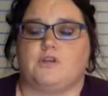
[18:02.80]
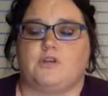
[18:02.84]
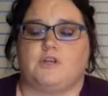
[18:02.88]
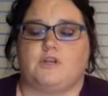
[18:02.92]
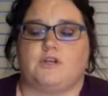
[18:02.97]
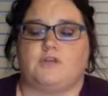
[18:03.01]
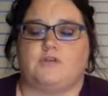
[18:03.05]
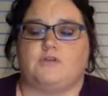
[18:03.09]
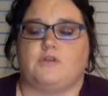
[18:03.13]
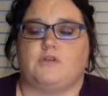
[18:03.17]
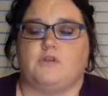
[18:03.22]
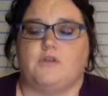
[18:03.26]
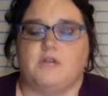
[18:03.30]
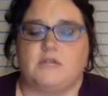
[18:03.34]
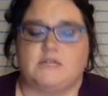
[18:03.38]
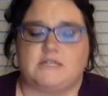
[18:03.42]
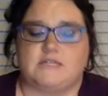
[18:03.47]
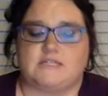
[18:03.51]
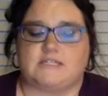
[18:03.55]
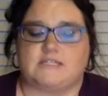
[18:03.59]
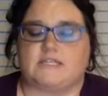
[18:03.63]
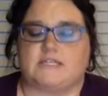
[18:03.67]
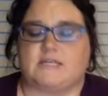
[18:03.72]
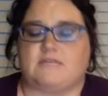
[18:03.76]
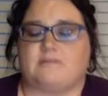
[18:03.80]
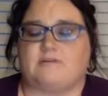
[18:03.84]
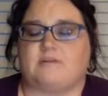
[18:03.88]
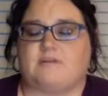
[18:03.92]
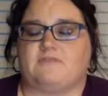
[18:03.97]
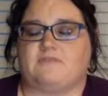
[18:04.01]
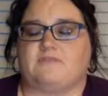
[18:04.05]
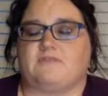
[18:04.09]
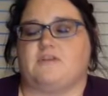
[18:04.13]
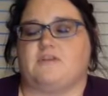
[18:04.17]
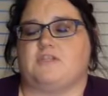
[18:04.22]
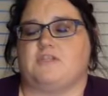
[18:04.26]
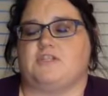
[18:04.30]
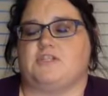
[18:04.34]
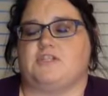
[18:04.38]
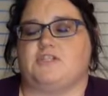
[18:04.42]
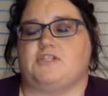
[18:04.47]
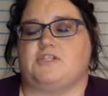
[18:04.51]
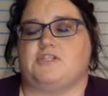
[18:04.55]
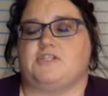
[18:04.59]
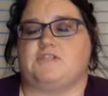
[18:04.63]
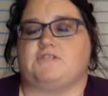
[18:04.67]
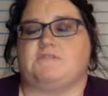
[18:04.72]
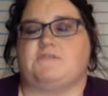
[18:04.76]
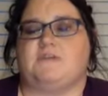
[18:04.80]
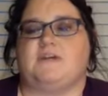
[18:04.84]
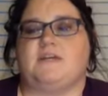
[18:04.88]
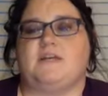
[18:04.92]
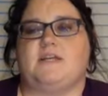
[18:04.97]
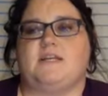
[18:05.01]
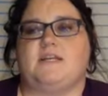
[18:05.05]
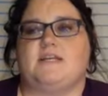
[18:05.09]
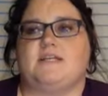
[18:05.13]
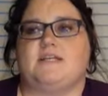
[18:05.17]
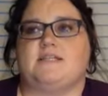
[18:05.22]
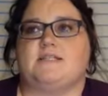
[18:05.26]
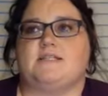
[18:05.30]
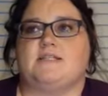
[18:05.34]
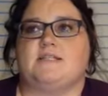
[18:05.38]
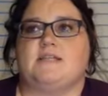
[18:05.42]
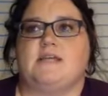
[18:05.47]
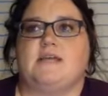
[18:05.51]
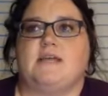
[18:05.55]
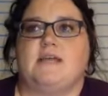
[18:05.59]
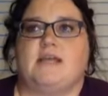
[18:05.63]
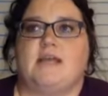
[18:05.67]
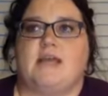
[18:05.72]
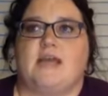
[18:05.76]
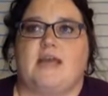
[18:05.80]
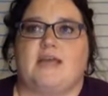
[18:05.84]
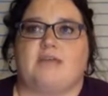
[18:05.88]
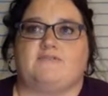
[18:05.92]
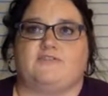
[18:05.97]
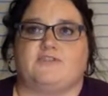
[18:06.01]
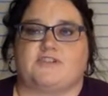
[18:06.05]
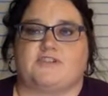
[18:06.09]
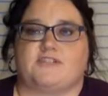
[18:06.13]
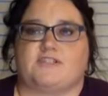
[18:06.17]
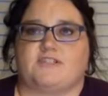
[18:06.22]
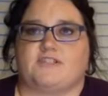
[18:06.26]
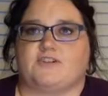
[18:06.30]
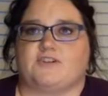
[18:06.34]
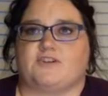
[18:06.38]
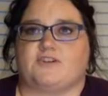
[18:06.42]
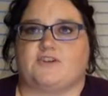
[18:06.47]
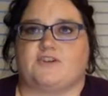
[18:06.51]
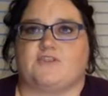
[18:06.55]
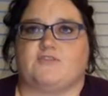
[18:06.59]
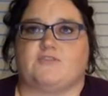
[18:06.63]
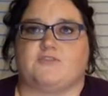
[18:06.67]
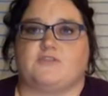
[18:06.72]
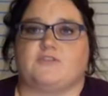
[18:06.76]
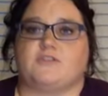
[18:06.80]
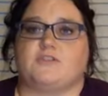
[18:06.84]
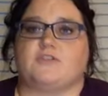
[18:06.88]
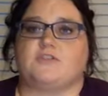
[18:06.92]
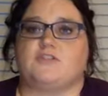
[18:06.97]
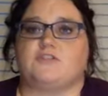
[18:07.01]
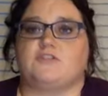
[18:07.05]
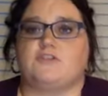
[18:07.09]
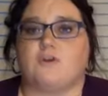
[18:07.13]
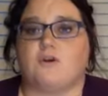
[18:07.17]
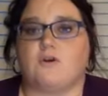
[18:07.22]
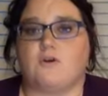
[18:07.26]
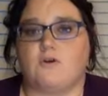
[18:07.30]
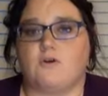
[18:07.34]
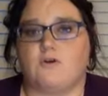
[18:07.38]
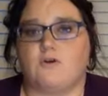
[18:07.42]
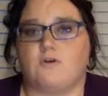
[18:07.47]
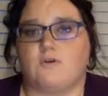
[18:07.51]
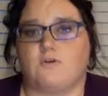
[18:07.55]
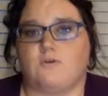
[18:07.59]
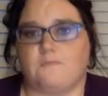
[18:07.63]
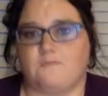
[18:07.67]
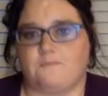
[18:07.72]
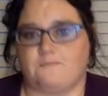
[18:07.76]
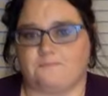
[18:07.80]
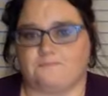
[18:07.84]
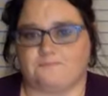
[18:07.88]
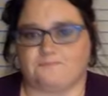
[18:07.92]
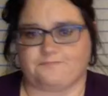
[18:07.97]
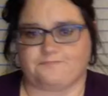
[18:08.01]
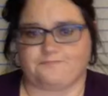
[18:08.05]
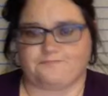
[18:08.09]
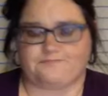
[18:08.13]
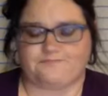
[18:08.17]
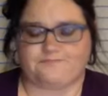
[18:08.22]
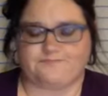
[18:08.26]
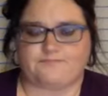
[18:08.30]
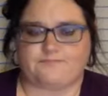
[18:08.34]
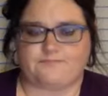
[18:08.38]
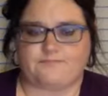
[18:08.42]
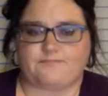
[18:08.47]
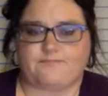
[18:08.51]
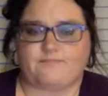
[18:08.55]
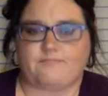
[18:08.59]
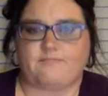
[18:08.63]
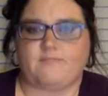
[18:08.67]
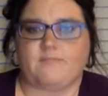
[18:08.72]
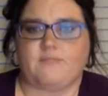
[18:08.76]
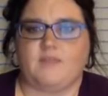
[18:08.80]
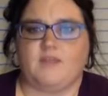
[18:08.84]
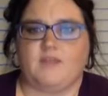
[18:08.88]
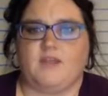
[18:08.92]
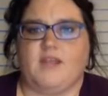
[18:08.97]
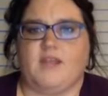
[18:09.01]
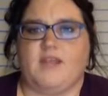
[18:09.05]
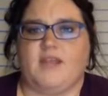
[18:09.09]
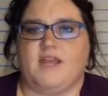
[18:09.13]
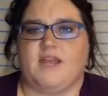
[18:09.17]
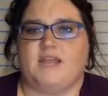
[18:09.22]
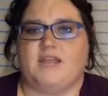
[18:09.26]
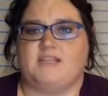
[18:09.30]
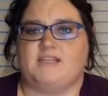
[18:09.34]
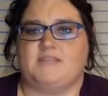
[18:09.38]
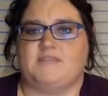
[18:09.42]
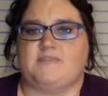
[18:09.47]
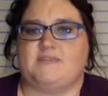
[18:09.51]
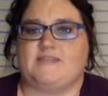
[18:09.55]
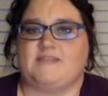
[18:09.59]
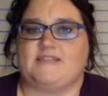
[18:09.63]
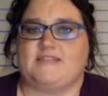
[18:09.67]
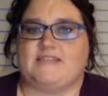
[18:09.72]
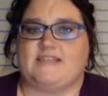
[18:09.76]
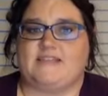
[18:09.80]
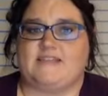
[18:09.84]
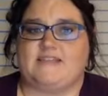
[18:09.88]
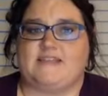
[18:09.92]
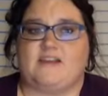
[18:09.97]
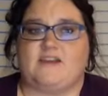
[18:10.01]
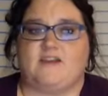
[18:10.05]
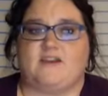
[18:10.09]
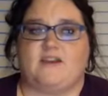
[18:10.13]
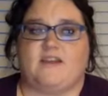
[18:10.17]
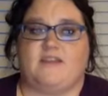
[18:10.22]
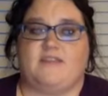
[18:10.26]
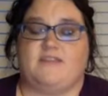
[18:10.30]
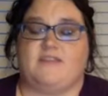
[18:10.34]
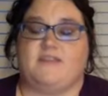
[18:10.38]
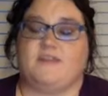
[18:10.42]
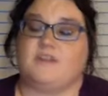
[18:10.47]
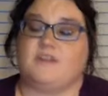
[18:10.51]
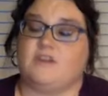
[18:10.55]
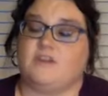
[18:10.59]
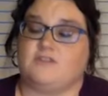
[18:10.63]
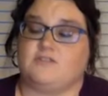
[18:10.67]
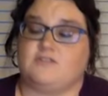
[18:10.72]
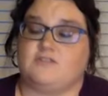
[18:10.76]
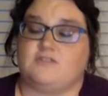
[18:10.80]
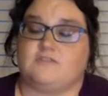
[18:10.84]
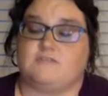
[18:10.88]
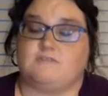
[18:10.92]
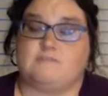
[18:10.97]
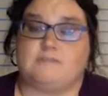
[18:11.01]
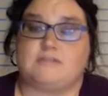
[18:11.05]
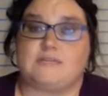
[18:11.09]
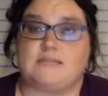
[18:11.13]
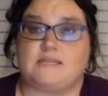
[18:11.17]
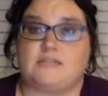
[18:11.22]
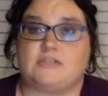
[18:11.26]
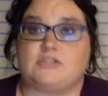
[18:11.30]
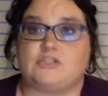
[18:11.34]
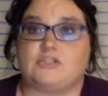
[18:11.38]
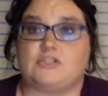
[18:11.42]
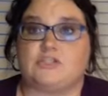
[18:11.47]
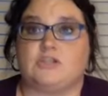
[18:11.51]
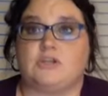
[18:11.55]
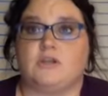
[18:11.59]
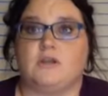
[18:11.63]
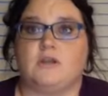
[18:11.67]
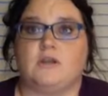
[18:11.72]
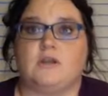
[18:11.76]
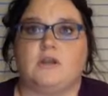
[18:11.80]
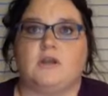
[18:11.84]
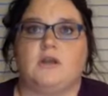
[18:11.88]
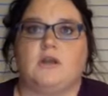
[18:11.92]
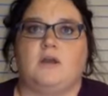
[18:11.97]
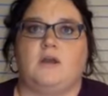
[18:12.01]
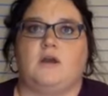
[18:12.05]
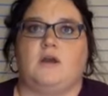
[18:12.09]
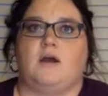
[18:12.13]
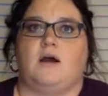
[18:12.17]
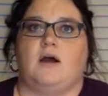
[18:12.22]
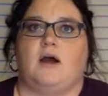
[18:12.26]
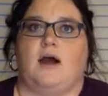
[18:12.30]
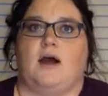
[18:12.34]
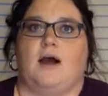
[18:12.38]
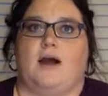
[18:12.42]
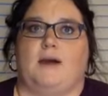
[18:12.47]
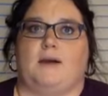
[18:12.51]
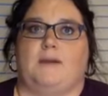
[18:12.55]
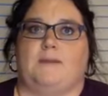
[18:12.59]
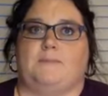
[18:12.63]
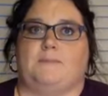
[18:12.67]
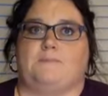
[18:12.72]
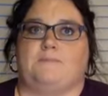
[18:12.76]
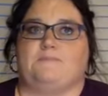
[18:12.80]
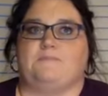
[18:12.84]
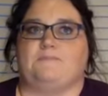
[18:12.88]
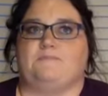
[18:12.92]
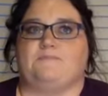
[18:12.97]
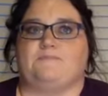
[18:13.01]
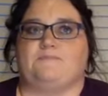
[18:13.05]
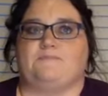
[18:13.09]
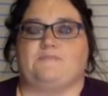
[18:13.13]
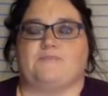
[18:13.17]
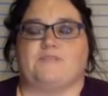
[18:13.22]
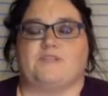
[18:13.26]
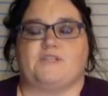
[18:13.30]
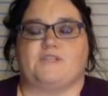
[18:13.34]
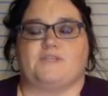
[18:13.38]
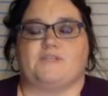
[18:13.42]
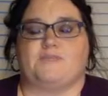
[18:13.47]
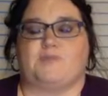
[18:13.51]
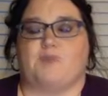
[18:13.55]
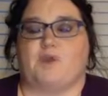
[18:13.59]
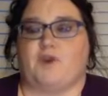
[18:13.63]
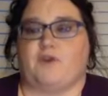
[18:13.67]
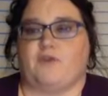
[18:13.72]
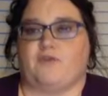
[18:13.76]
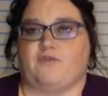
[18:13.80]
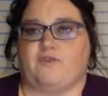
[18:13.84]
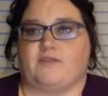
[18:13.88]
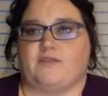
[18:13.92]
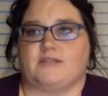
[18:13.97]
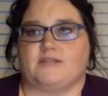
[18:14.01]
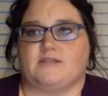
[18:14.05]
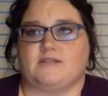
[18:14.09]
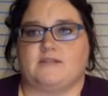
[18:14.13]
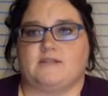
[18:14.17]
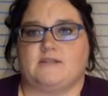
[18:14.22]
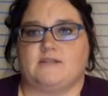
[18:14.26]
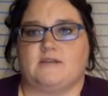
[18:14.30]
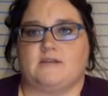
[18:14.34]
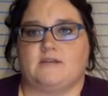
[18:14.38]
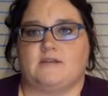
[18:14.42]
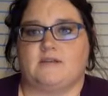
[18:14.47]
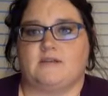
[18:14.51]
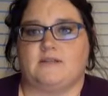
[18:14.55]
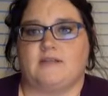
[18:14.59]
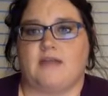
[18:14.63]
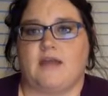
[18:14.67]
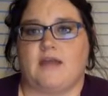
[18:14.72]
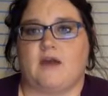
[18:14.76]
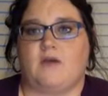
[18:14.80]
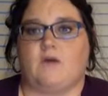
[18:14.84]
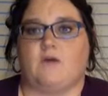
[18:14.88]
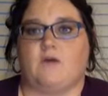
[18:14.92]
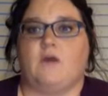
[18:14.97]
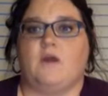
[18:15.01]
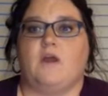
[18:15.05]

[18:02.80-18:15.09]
you know, stop off for lunch at Giovanni's, head for dessert over to Dole, and kind of spend a day there and then go to the beach. Um, it's perfect. Now,